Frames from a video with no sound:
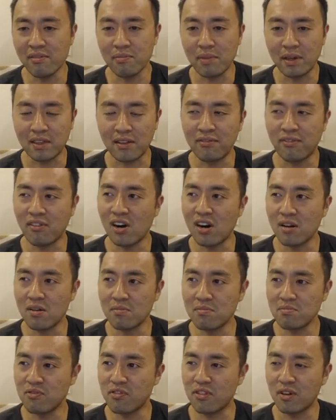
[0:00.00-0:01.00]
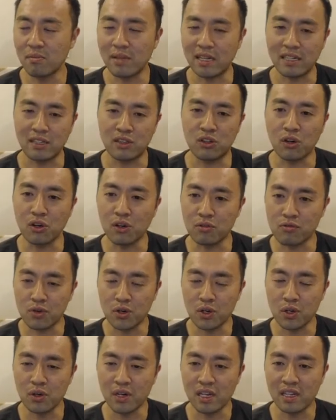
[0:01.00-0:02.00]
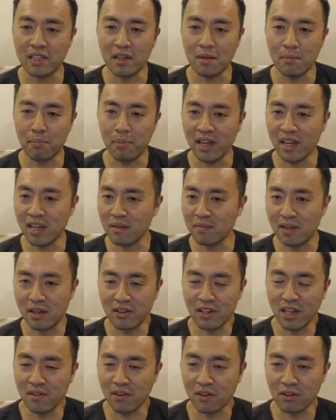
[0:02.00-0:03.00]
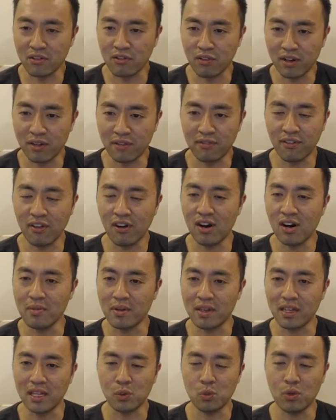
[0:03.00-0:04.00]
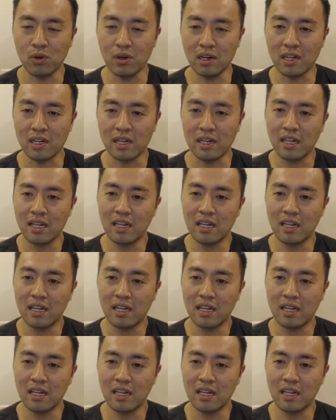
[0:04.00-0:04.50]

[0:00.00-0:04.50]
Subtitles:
make the farm from like dirt road, and then bam, now you have a great farm, and guess what?